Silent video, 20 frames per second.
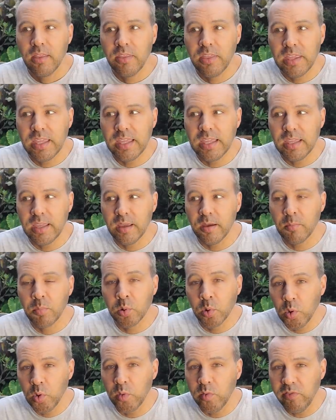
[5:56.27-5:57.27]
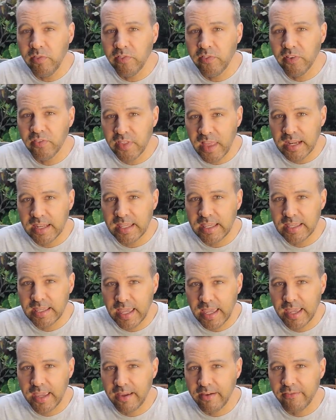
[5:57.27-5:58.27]
the proof that he
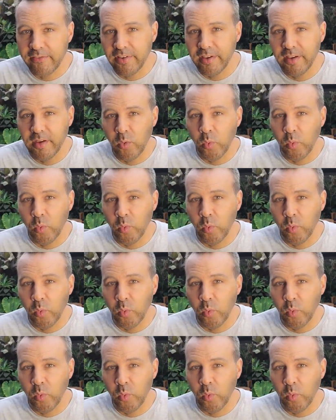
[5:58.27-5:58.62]
gave